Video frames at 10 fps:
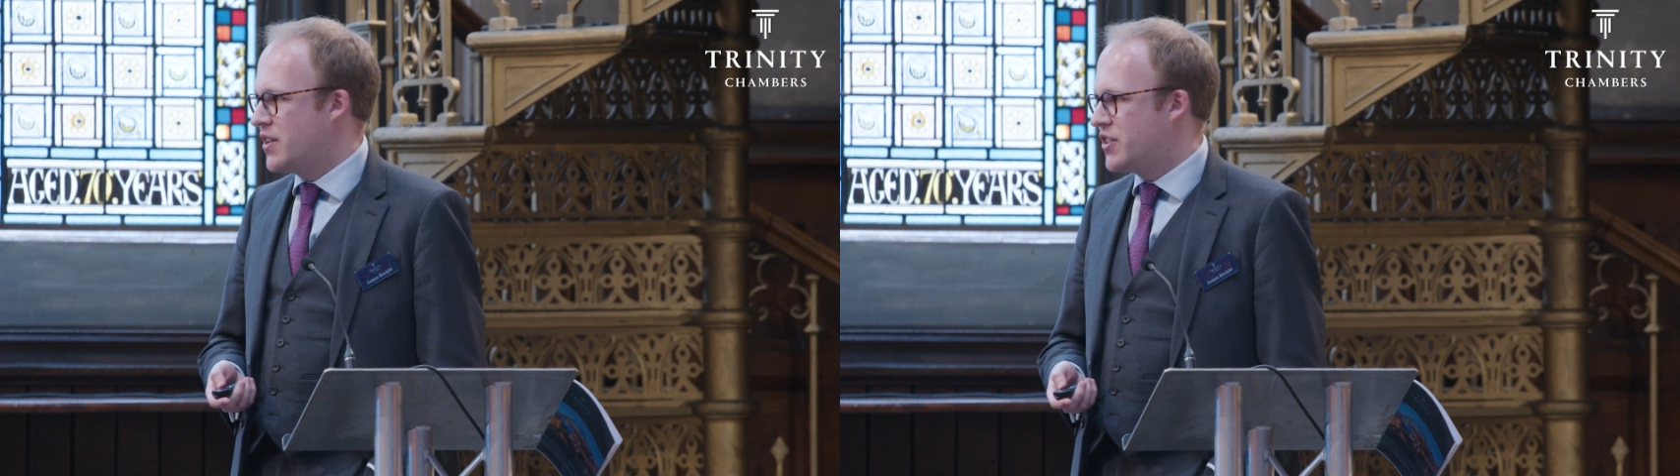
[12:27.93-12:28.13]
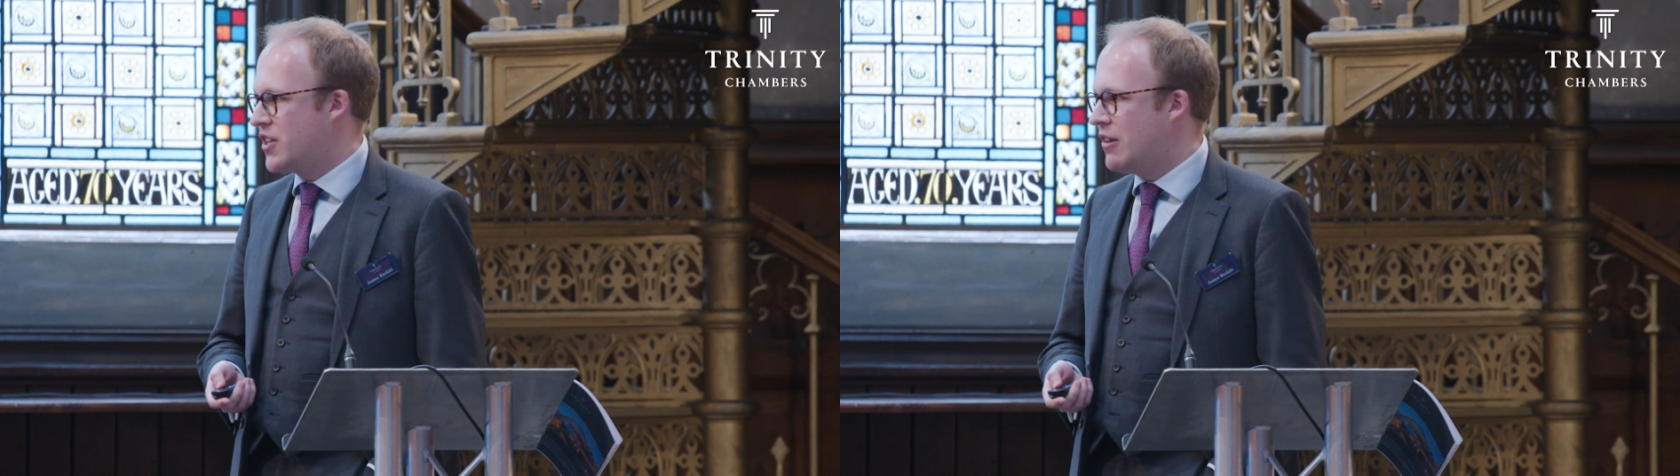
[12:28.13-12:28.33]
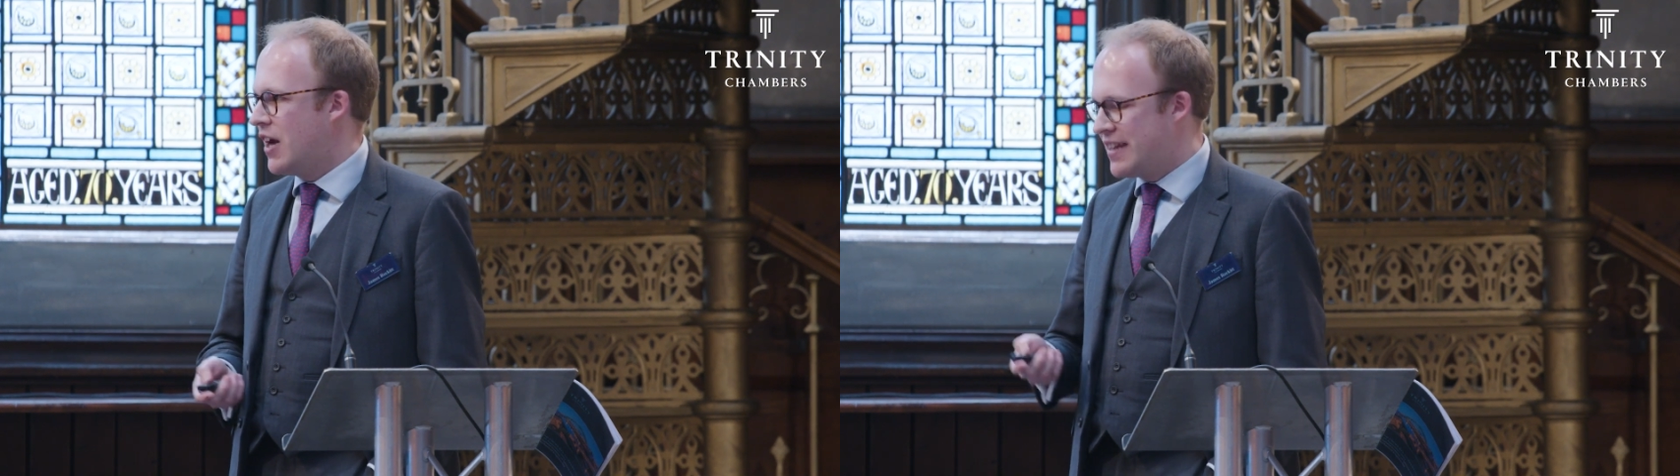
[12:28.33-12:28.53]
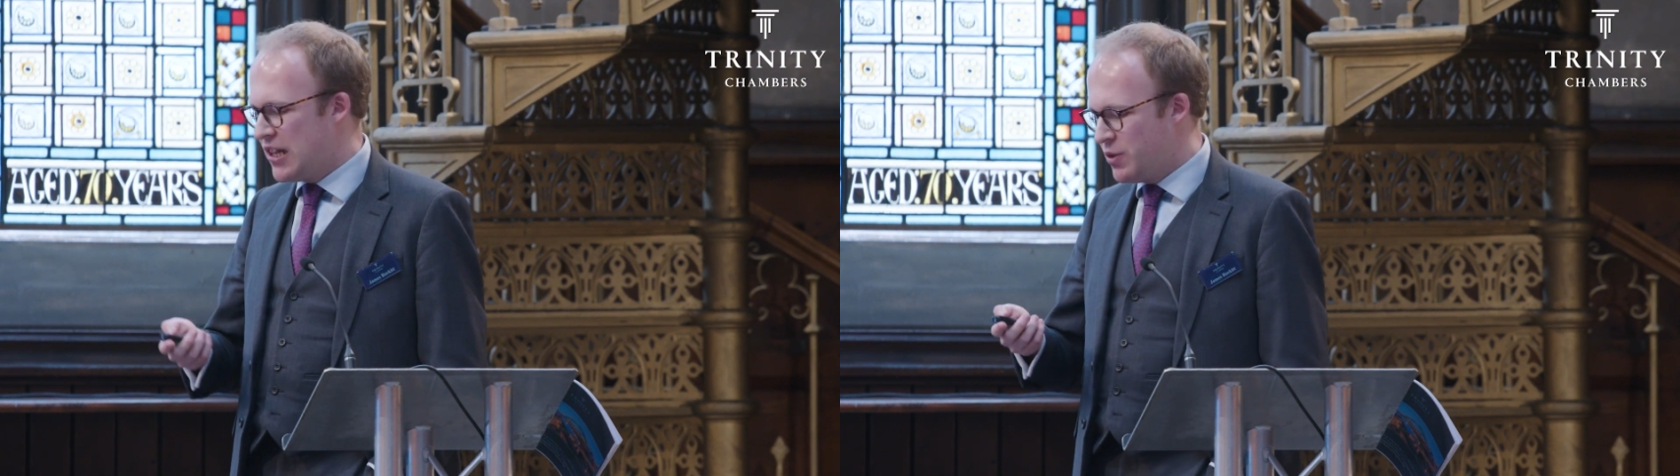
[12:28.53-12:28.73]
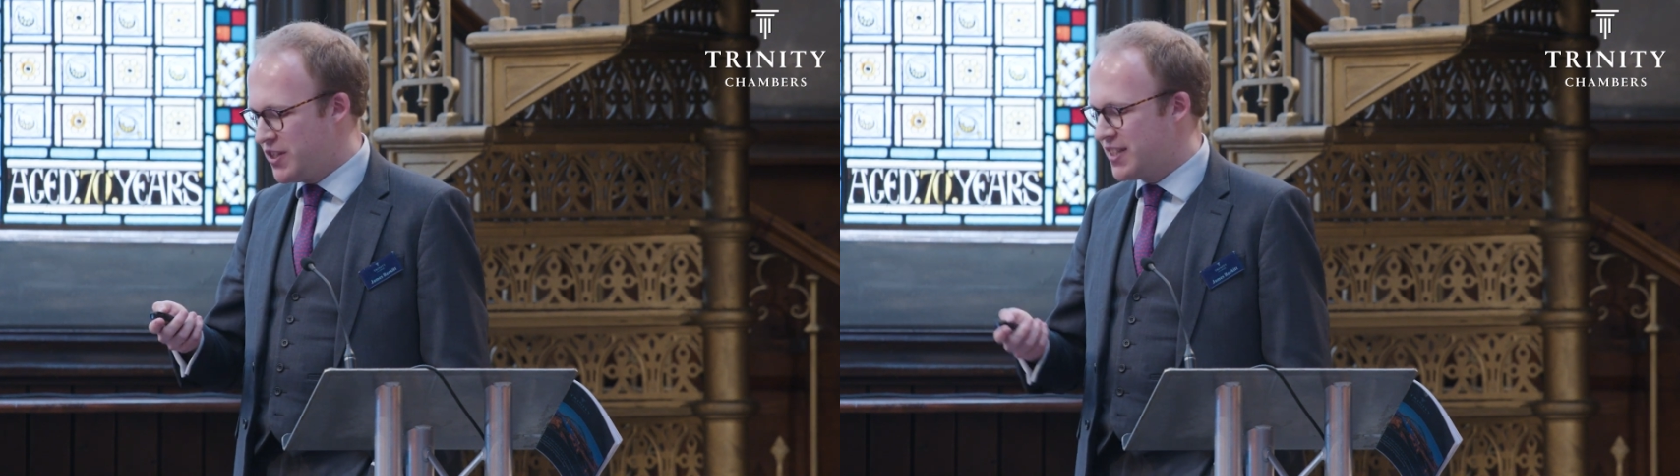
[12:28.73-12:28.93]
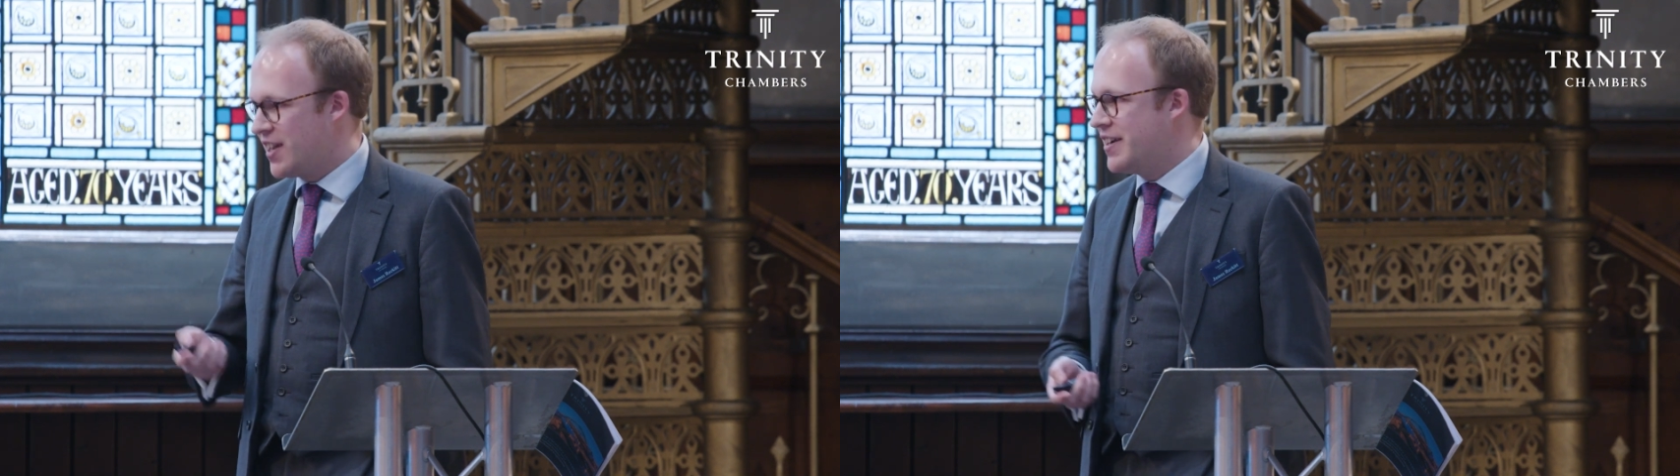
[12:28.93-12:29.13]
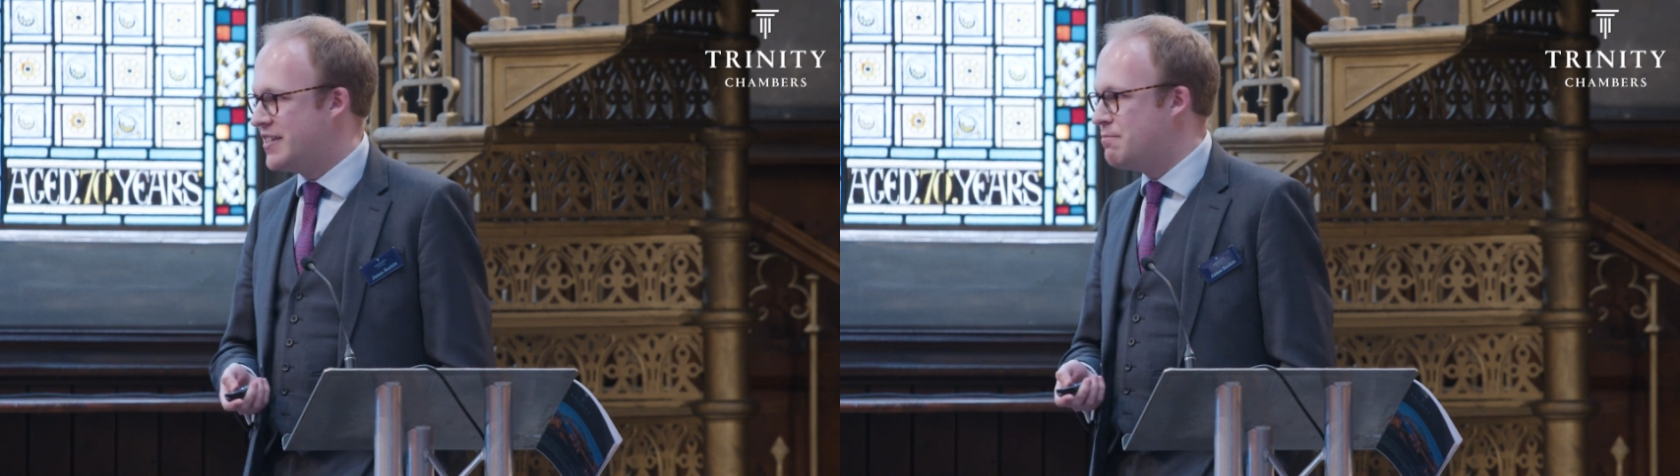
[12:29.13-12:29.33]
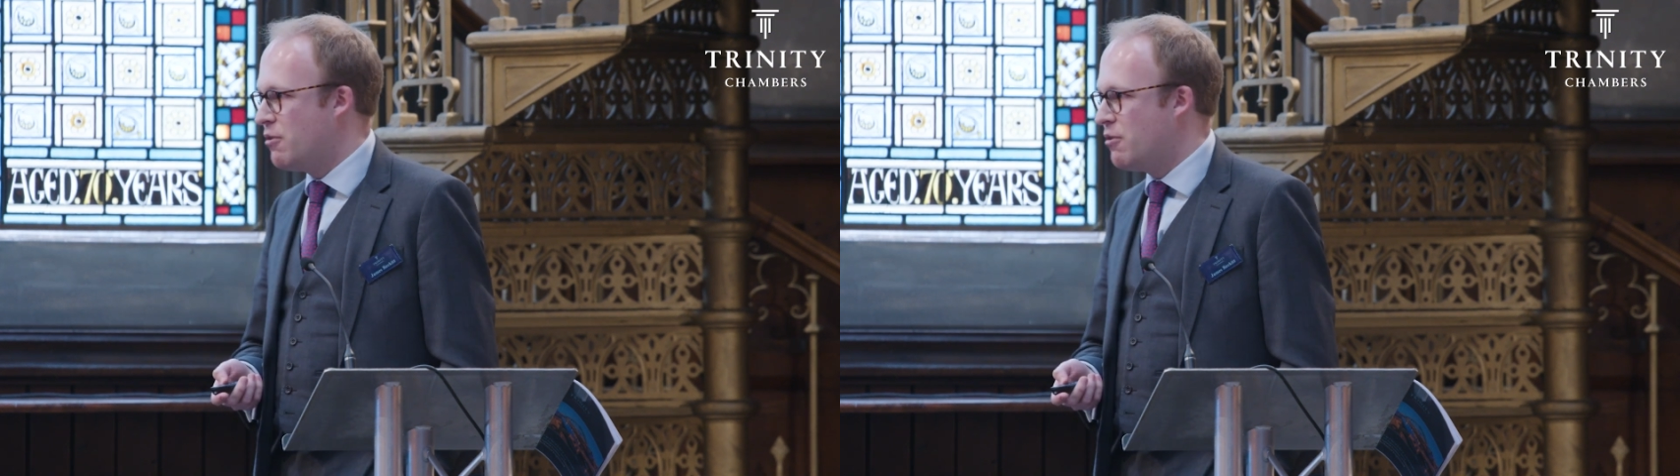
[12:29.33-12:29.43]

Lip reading: So Larnell was decided